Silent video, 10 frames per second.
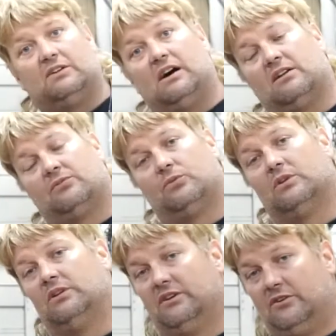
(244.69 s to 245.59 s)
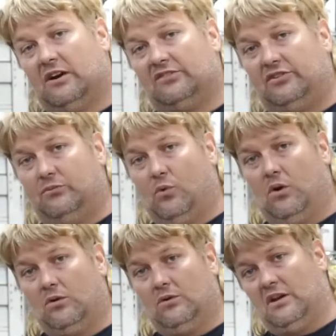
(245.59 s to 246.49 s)
a lot of really aggressive
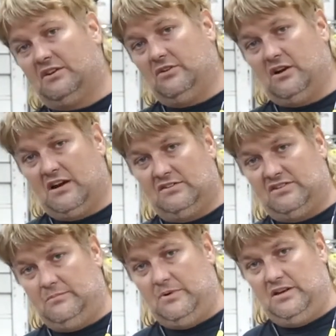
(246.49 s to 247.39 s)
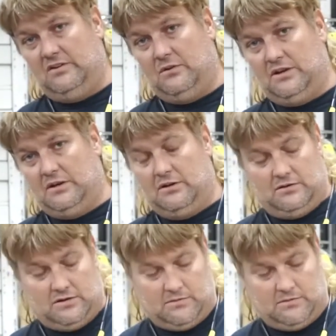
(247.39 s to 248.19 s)
water like you guys see me doing